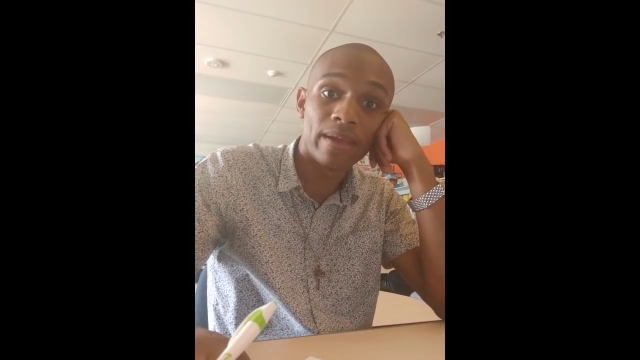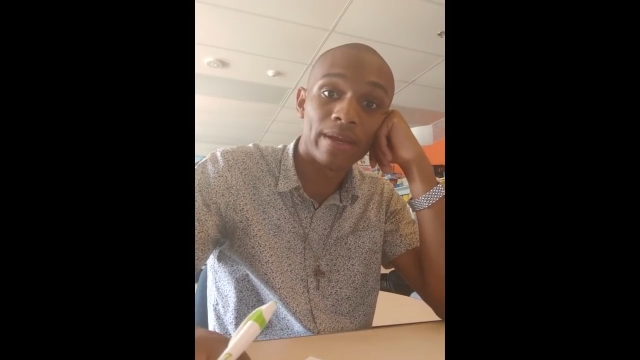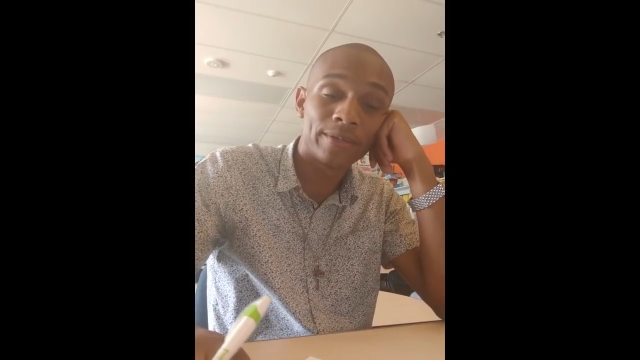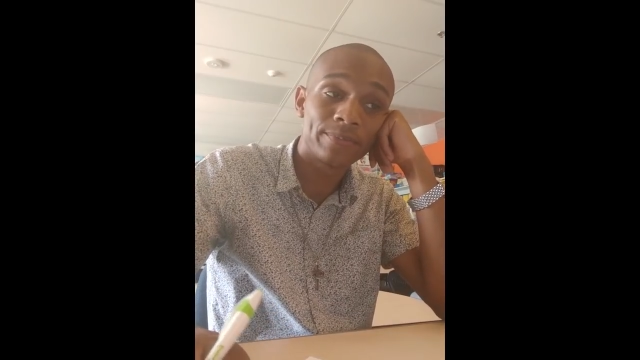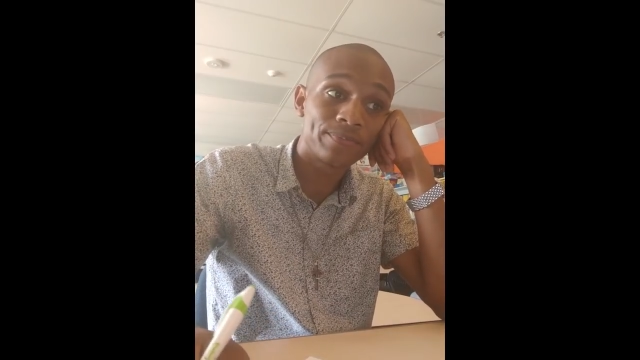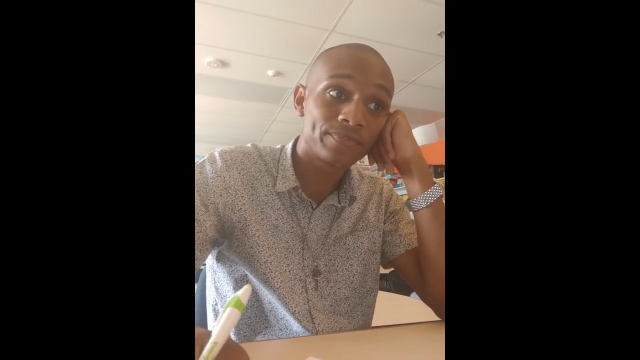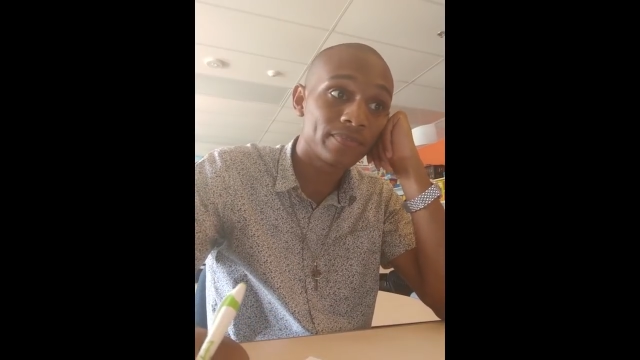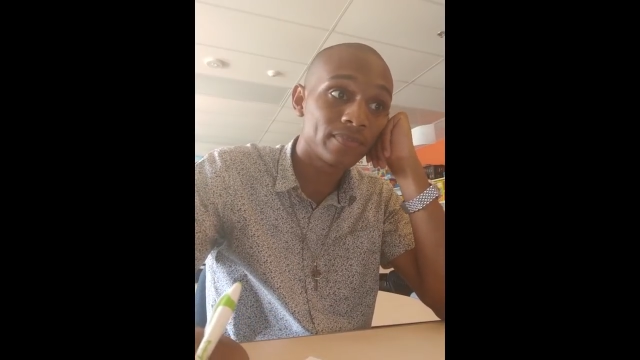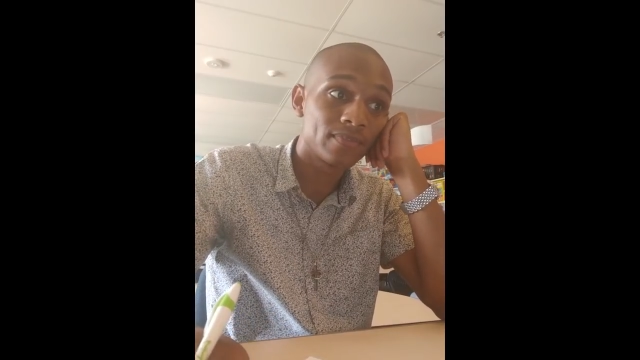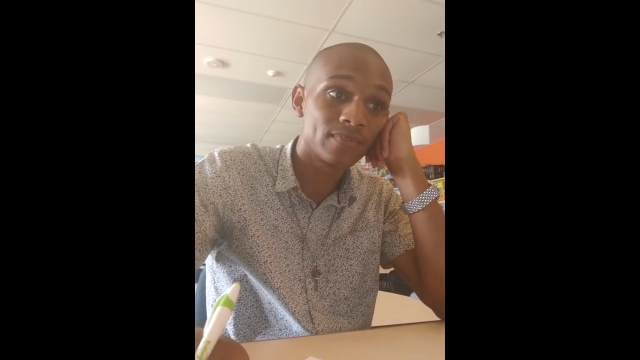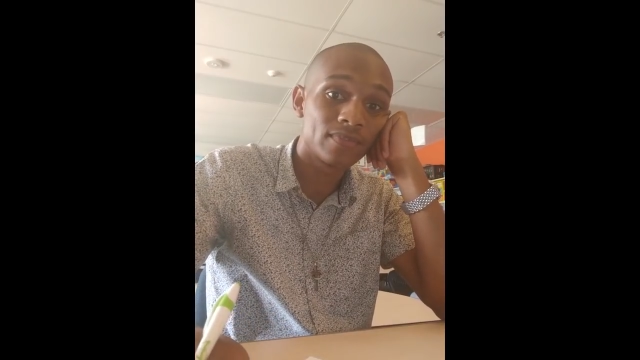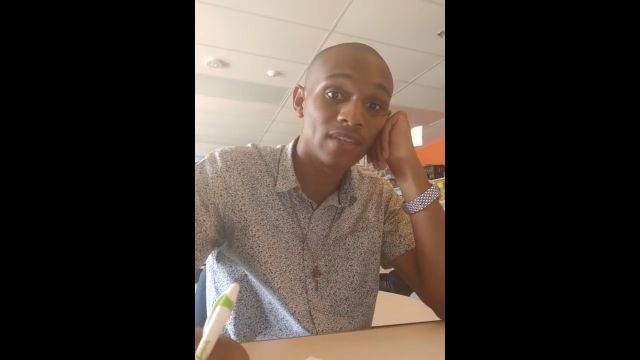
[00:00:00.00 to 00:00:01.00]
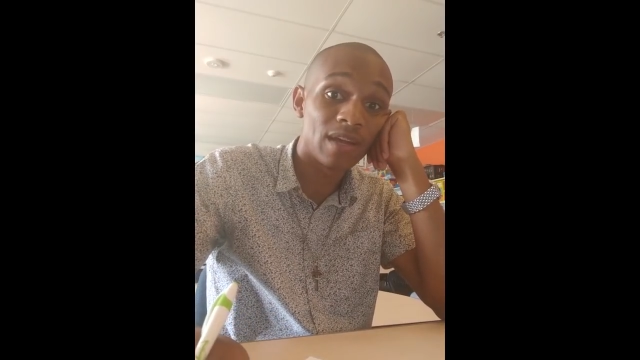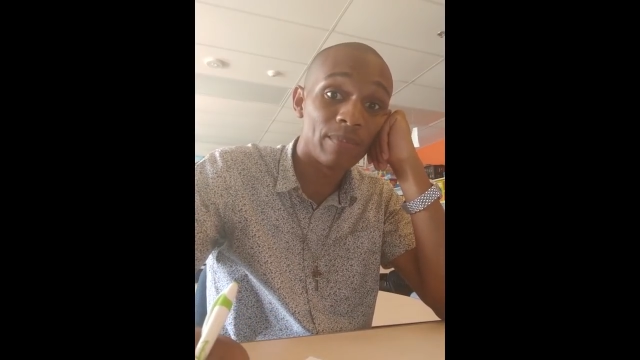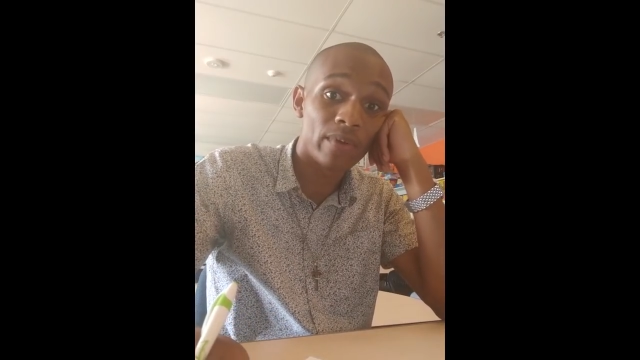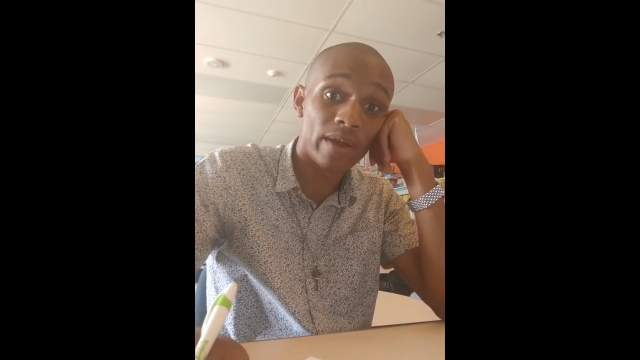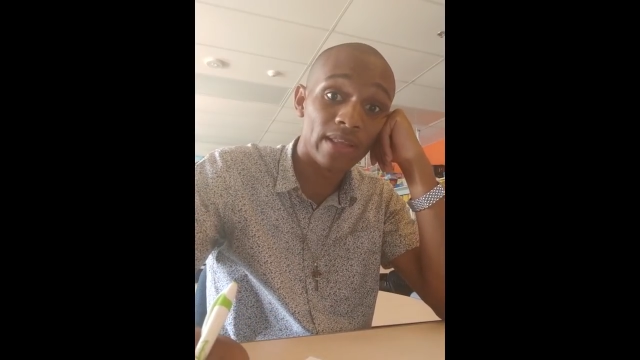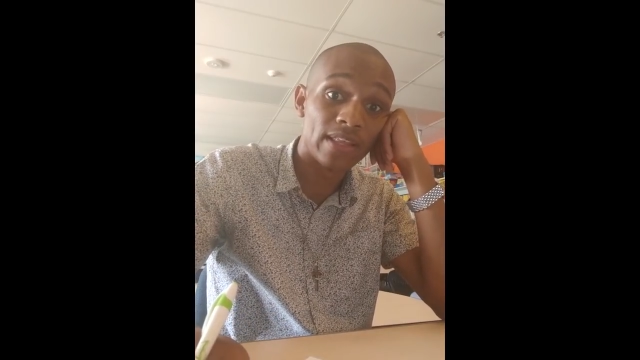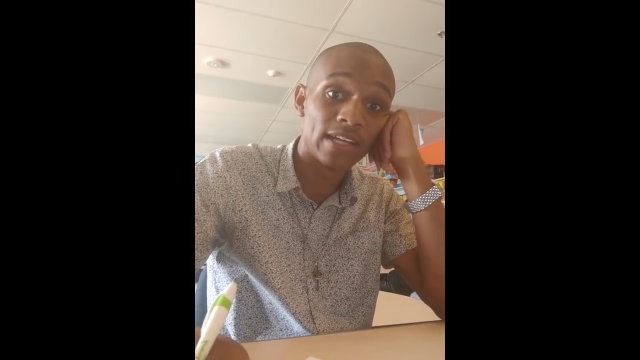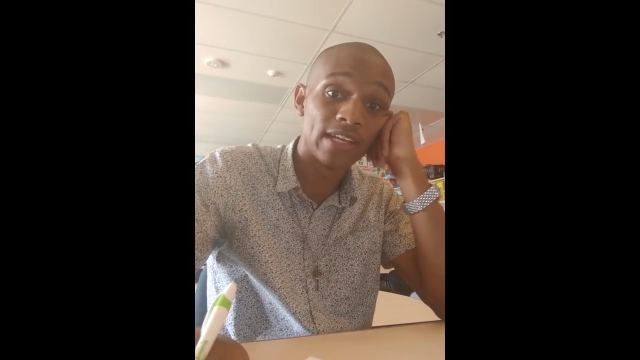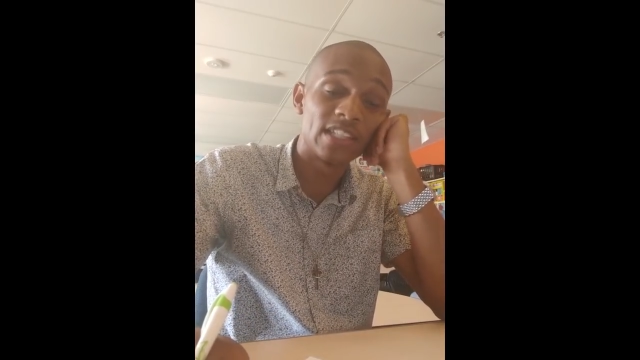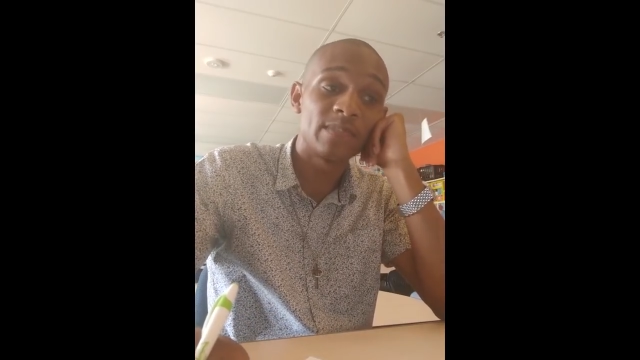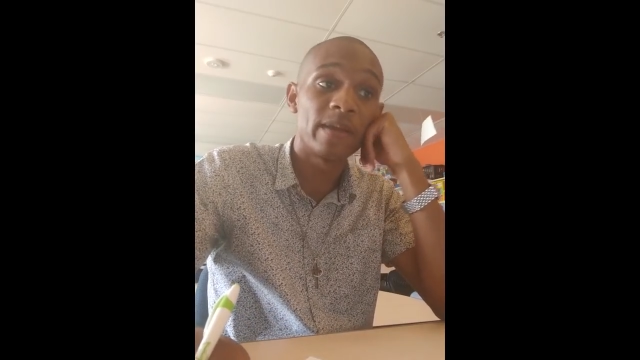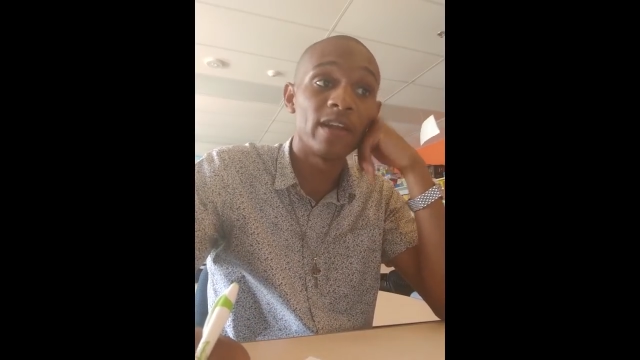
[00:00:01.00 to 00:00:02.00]
better. I pray that it
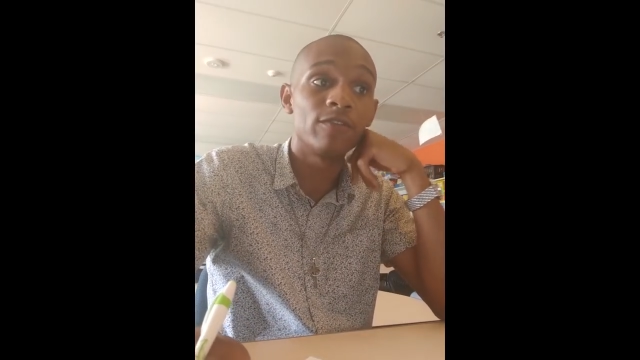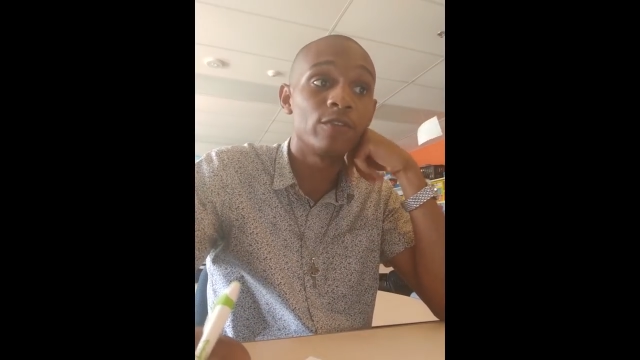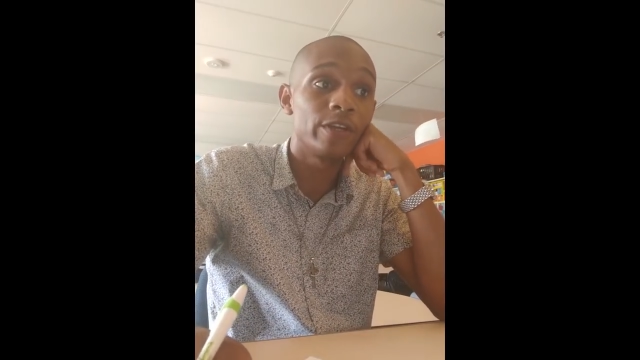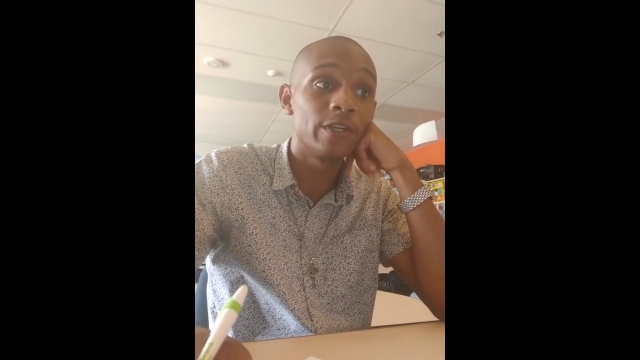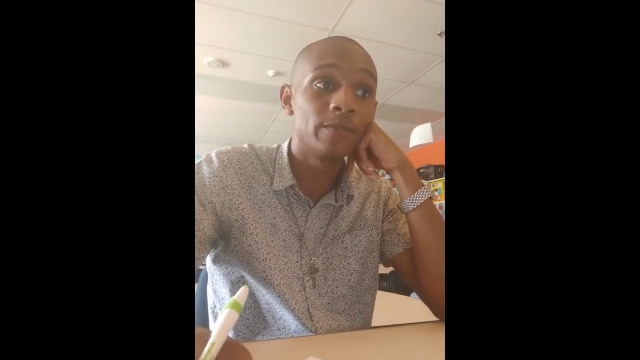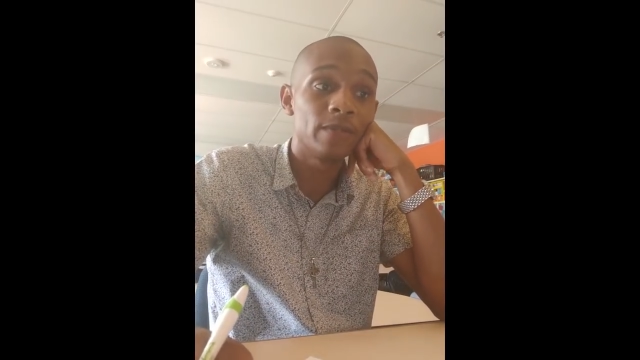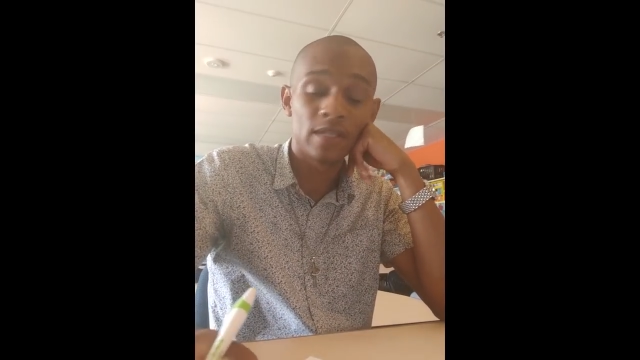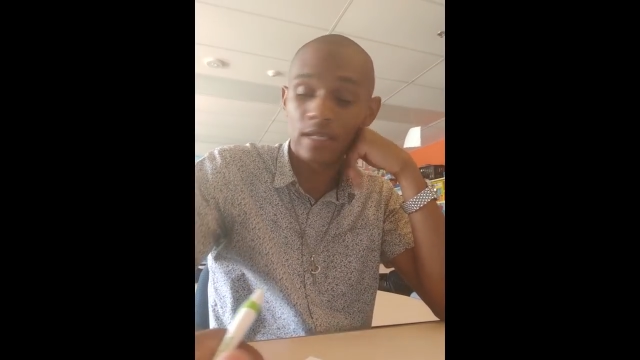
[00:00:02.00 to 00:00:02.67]
gets better for you.